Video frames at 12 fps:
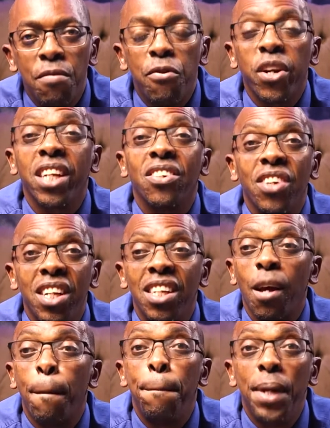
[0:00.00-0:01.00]
Forex trading
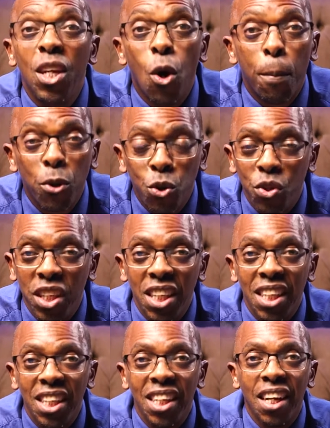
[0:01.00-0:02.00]
is a big
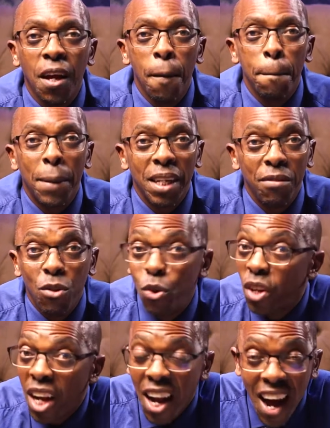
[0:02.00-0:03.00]
opportunity, but if you
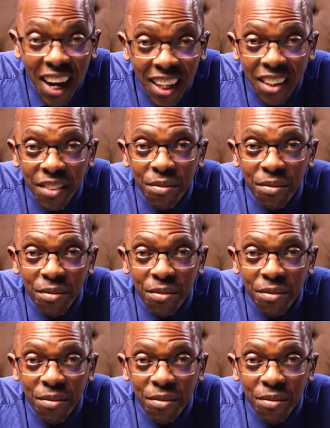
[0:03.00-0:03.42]
don't learn,